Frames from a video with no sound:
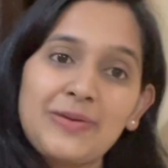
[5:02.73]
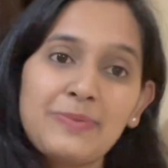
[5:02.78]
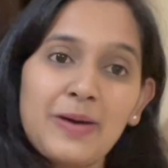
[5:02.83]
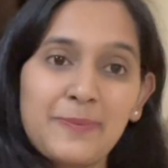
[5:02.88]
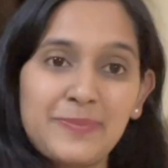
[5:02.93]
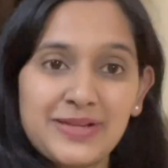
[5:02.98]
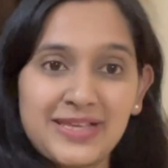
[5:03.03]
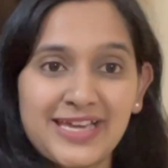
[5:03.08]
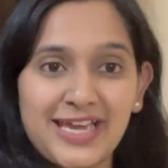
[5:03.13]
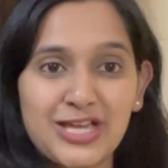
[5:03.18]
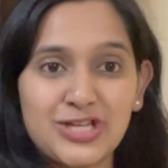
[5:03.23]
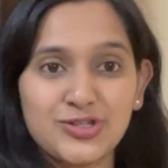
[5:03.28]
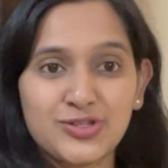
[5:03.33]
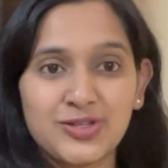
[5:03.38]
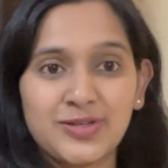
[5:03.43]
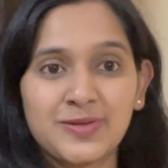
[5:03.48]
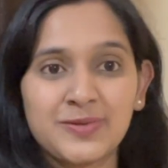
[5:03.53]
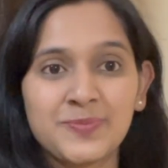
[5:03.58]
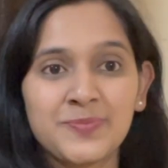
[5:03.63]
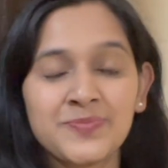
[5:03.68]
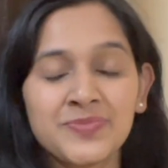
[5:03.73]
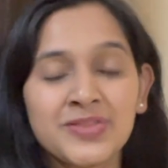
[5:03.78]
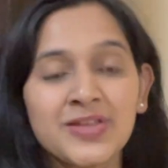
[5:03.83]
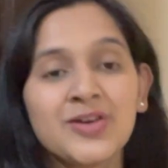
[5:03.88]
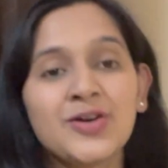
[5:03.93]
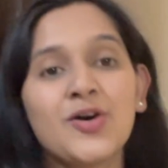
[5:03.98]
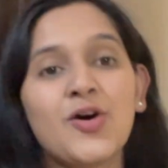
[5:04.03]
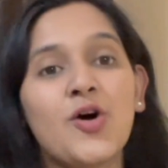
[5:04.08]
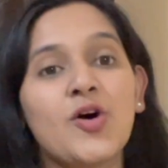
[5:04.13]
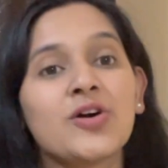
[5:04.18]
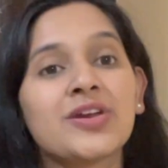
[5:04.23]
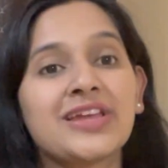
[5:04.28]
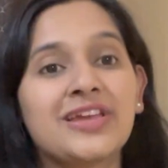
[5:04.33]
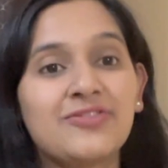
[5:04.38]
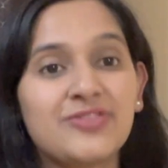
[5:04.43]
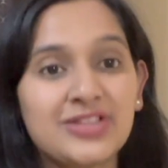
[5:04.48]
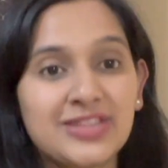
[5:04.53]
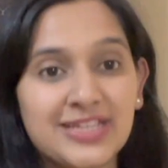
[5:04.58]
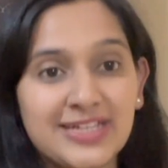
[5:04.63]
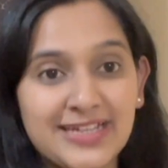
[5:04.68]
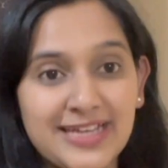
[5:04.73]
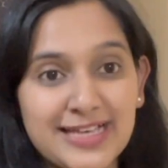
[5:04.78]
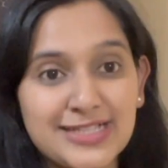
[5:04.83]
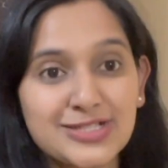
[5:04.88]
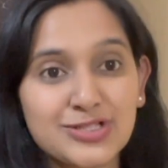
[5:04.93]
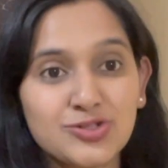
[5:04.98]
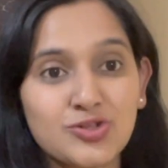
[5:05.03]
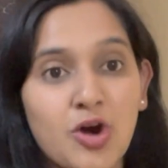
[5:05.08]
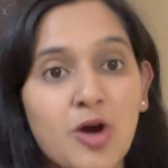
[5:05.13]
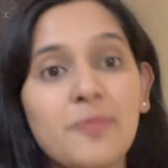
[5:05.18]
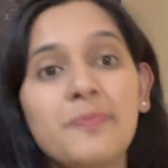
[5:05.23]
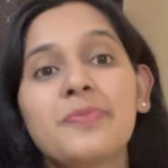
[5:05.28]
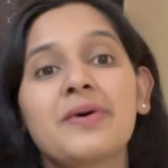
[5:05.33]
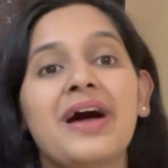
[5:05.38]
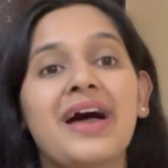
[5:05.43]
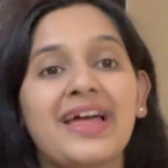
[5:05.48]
application or even the desktop.